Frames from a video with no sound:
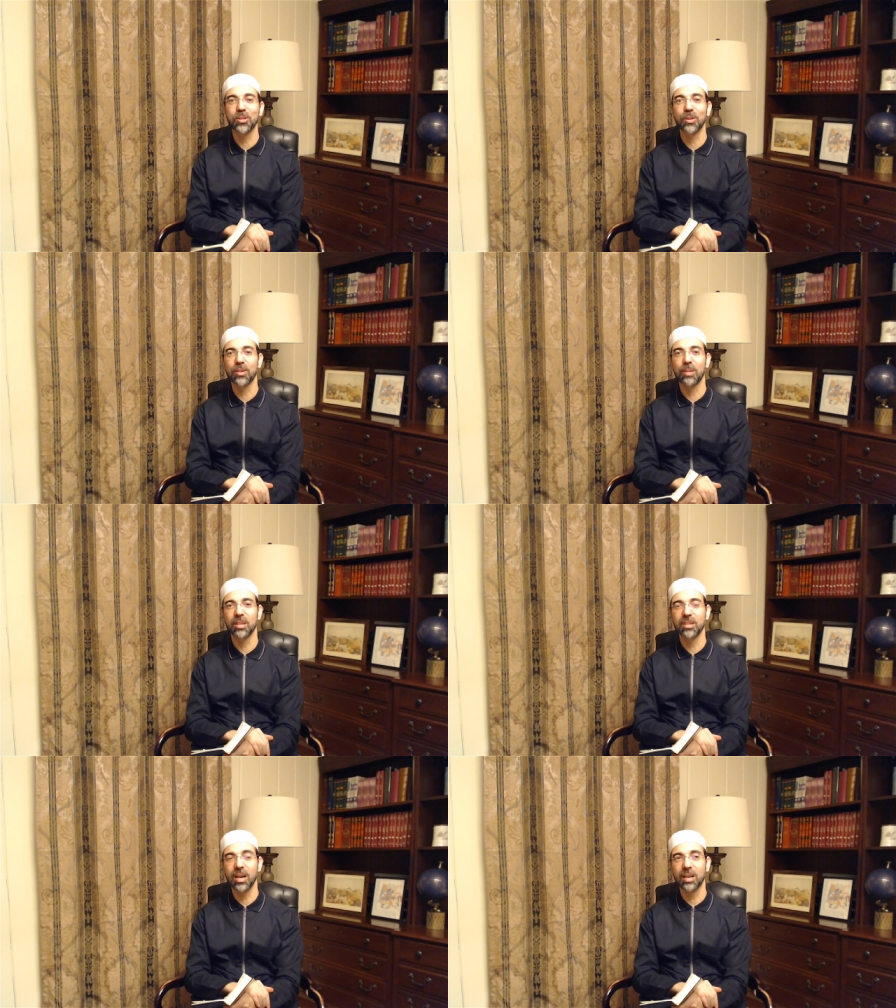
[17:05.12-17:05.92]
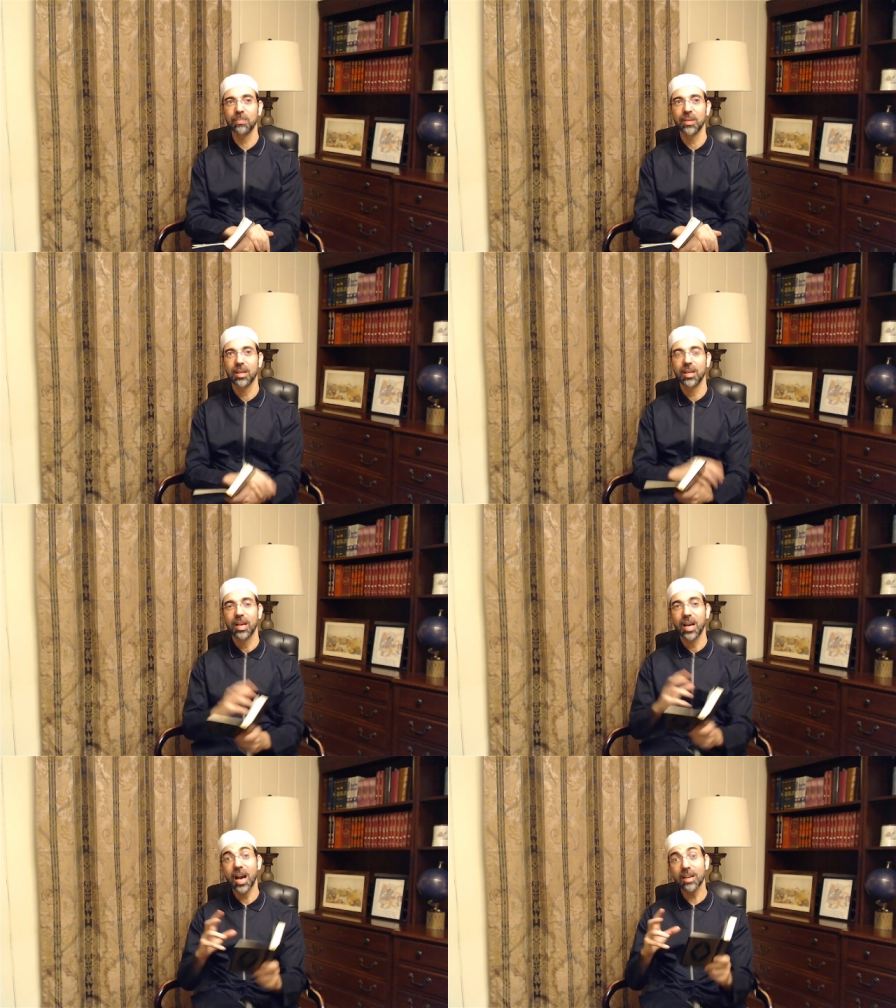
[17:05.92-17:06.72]
of Ramadan.
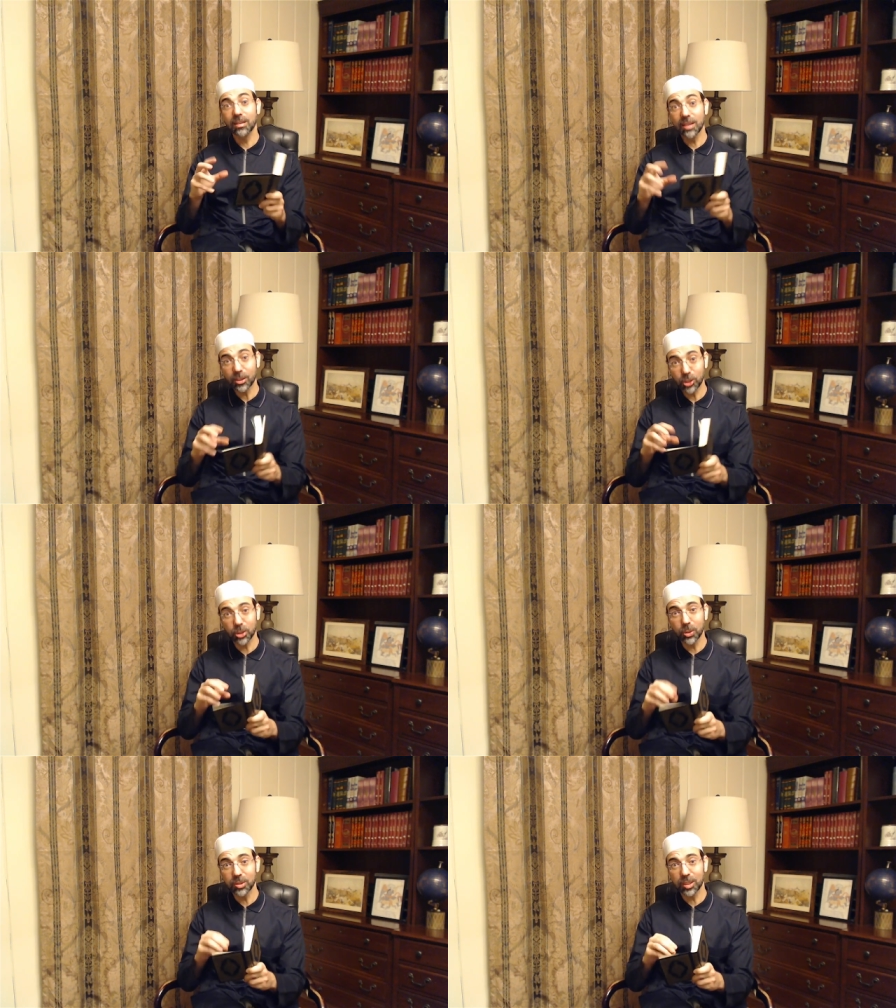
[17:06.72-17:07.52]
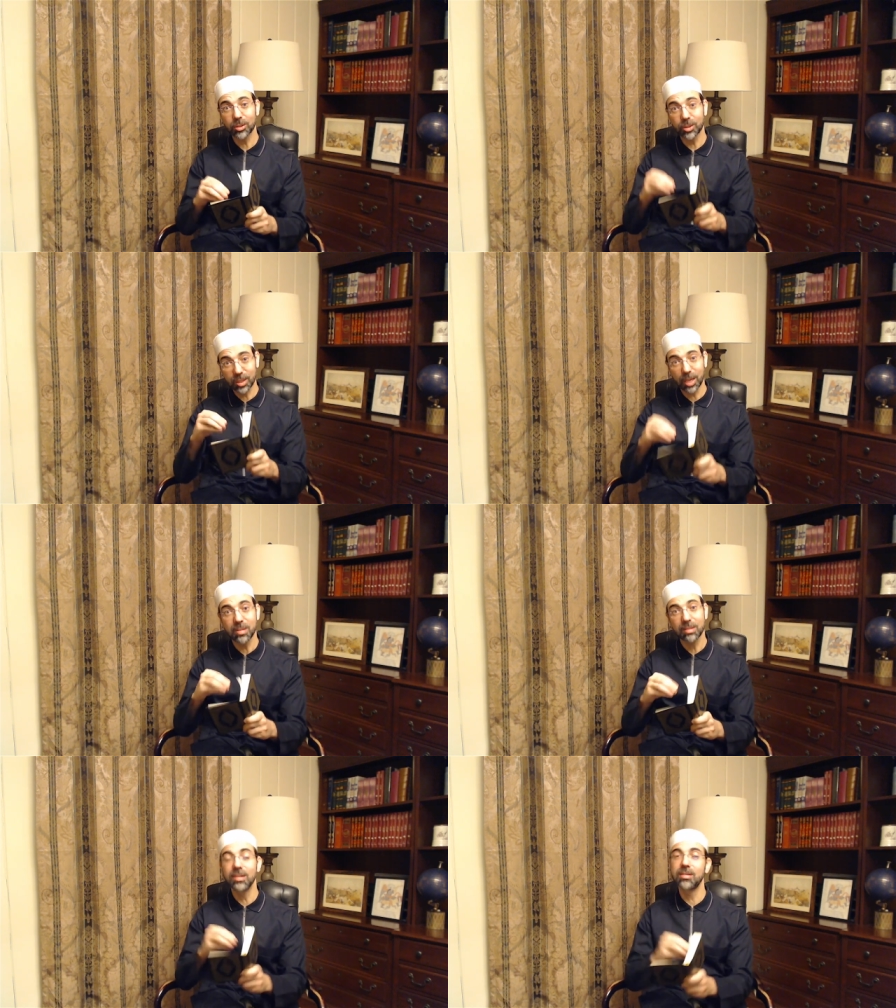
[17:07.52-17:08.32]
And Allah chose it to come
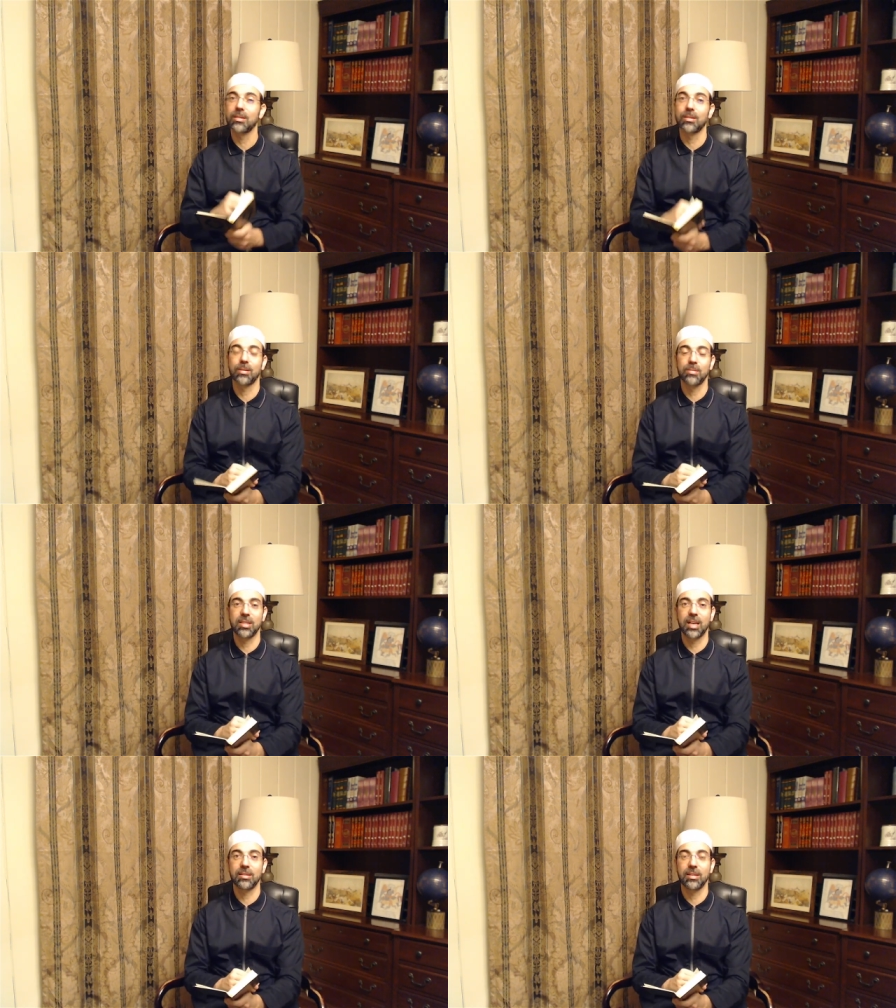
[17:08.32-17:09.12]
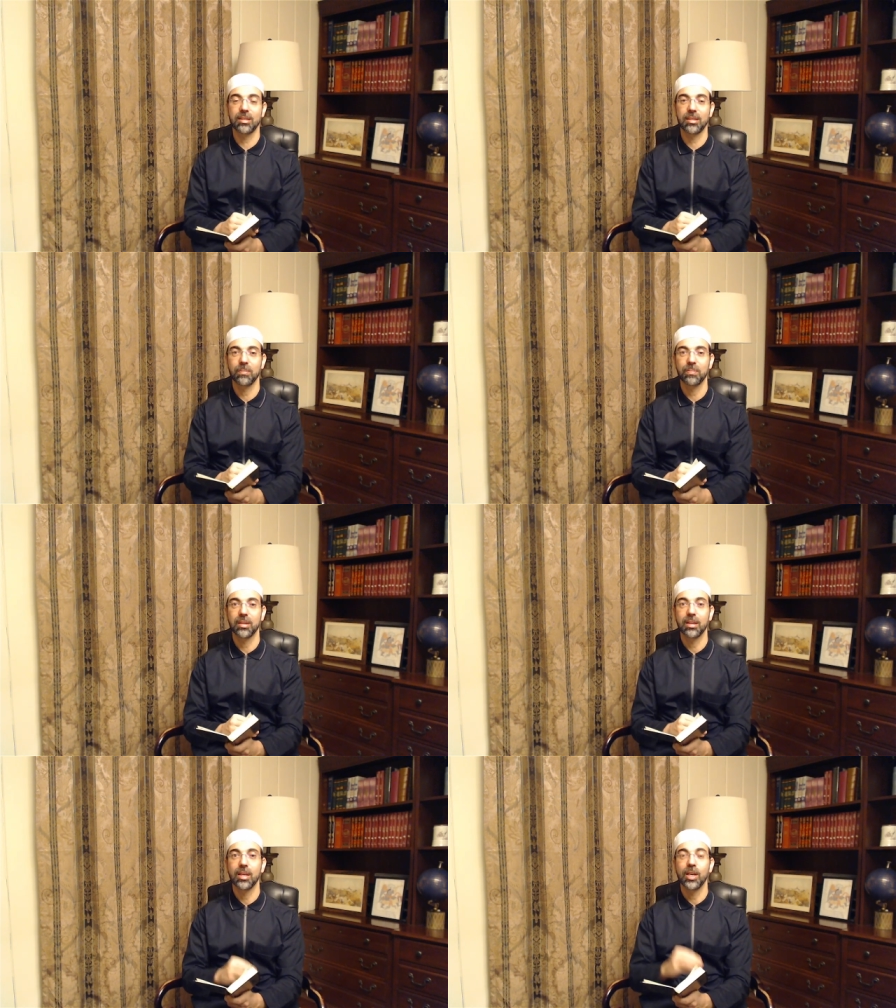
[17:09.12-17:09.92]
in these circumstances.
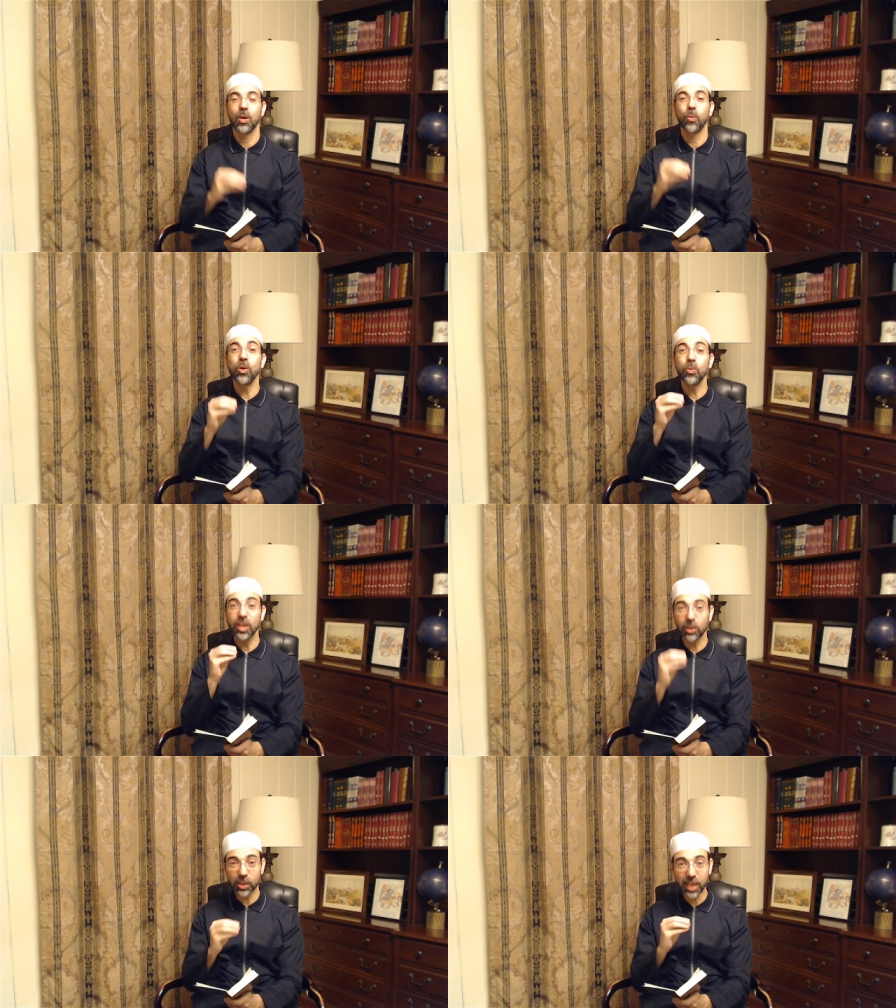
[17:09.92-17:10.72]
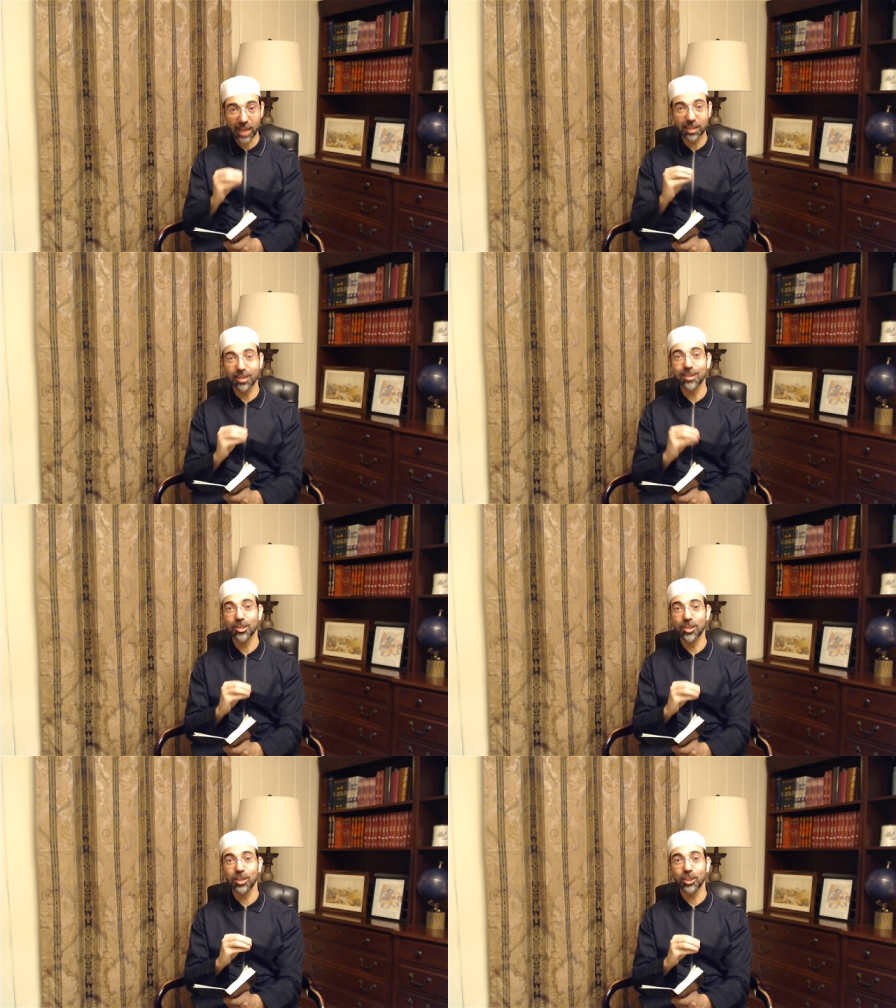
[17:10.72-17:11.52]
When we look at it as
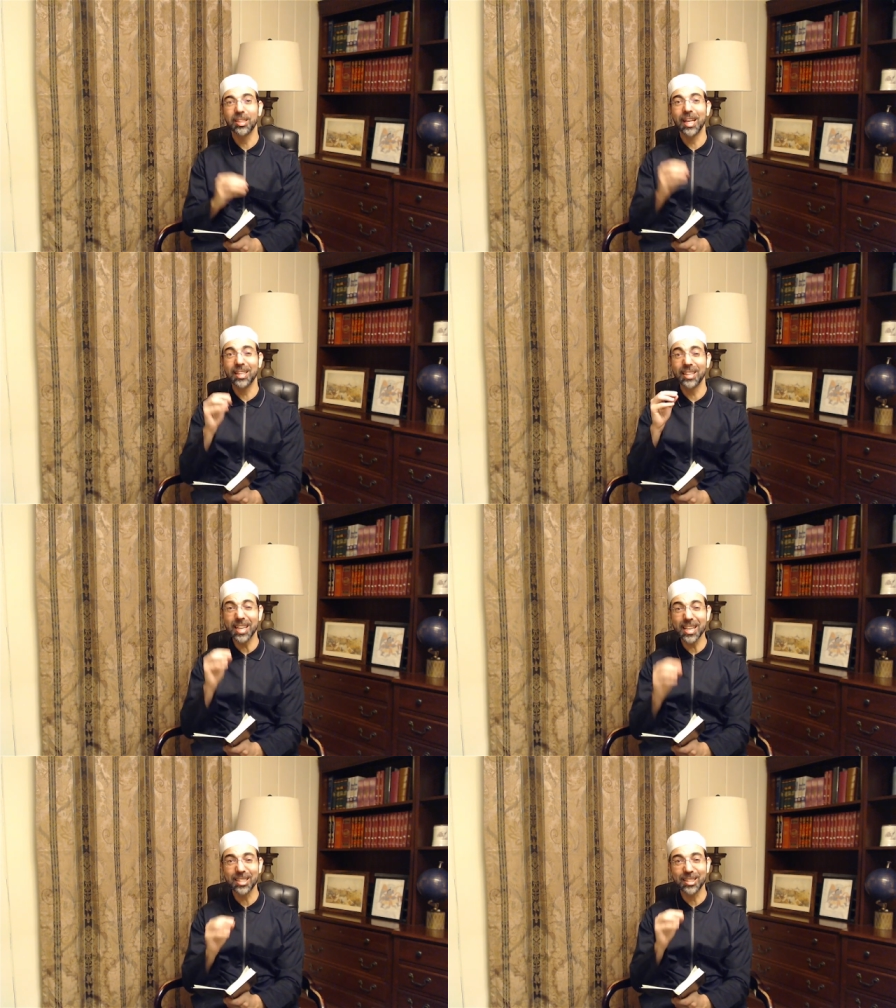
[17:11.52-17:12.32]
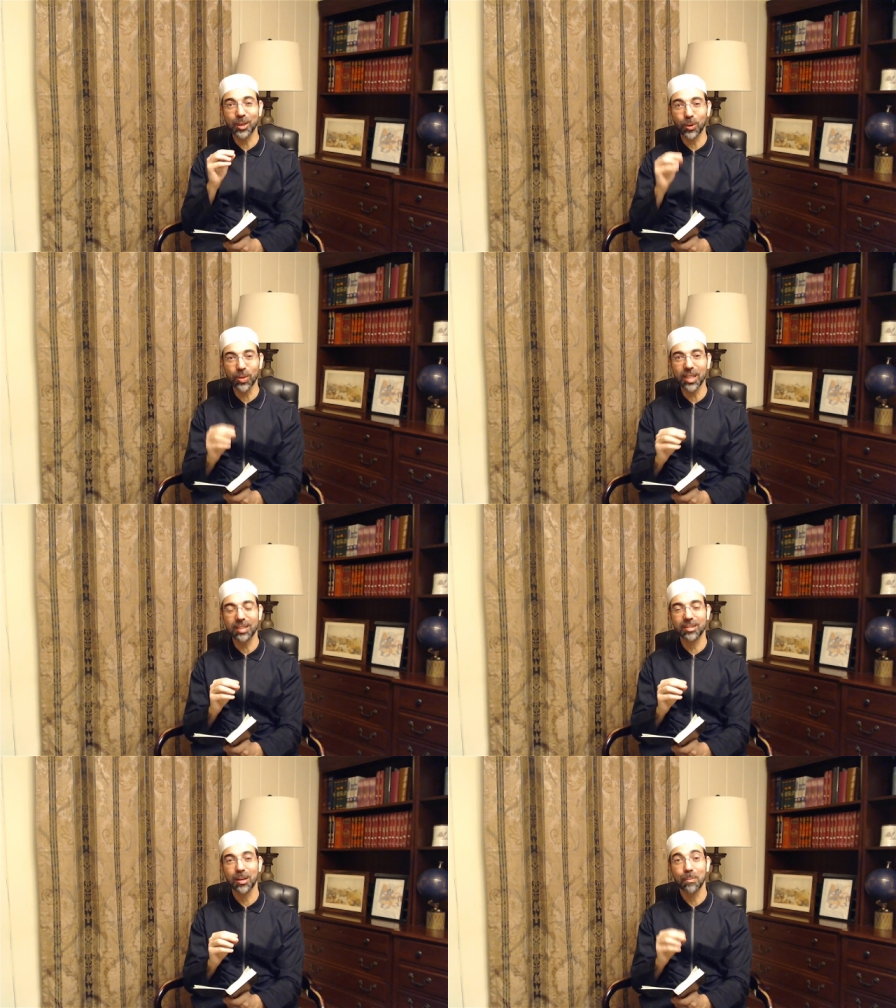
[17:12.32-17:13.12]
such, that it is
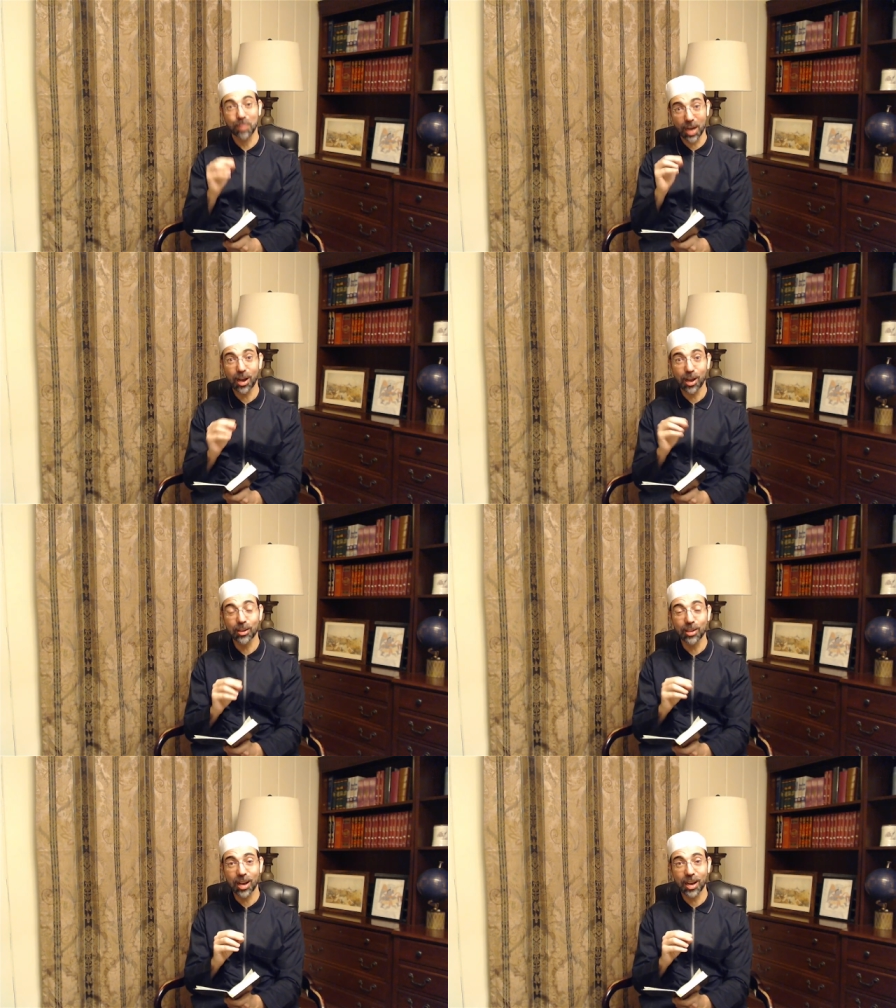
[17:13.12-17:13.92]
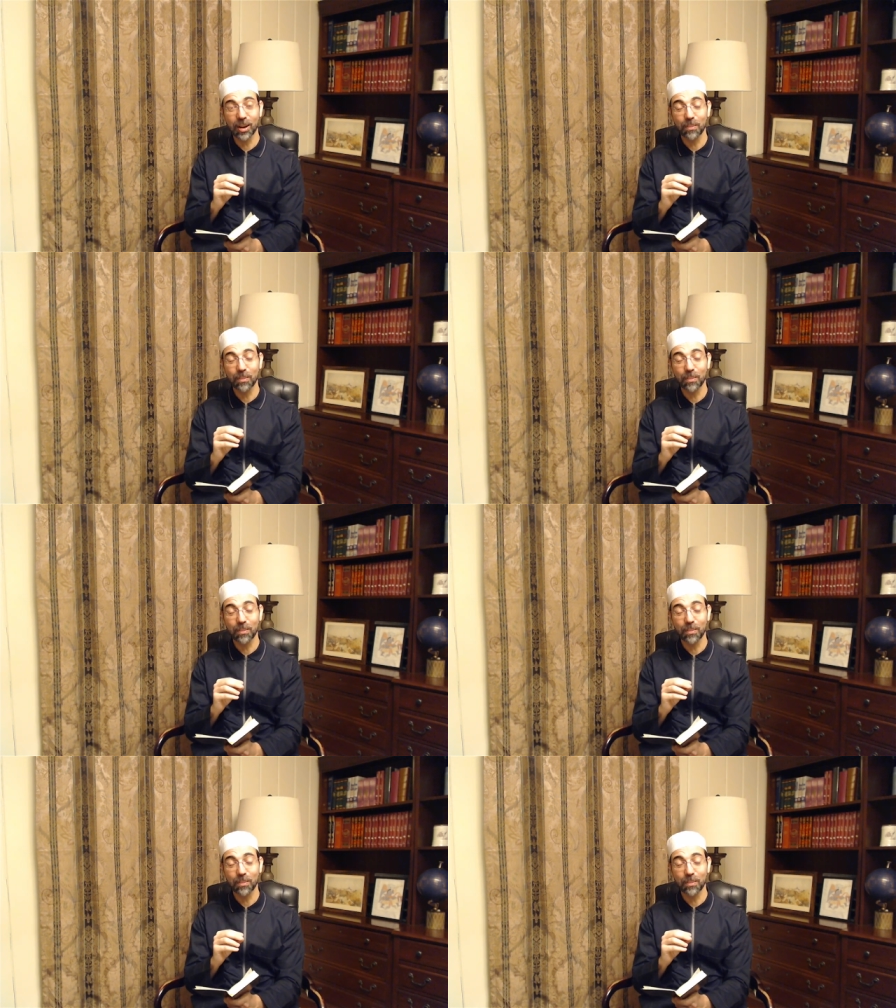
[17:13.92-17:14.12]
decreed by Allah,